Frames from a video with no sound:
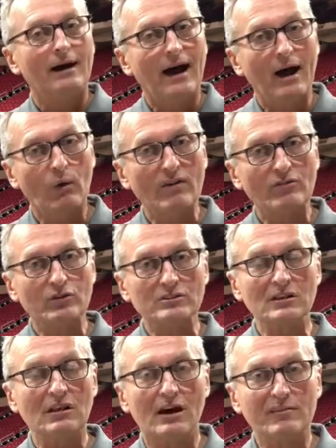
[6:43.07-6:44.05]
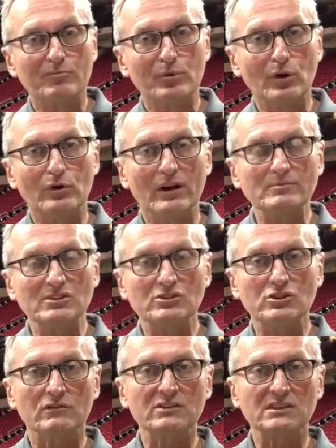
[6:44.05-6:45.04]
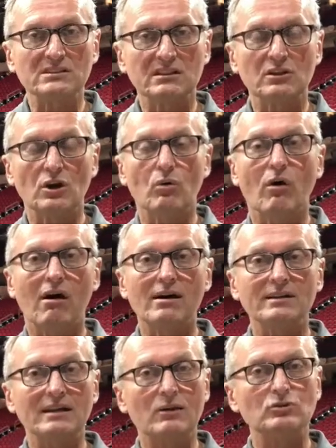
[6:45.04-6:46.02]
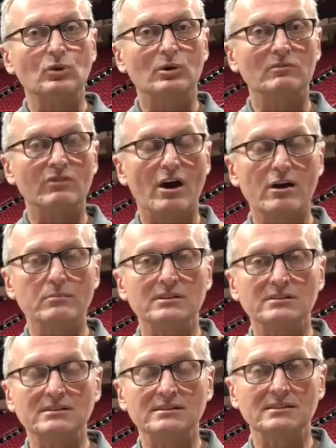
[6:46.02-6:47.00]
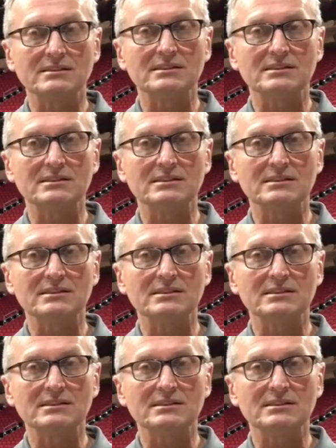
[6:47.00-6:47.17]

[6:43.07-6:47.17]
However, there's a lot of programs and services that go on in outdoor environments,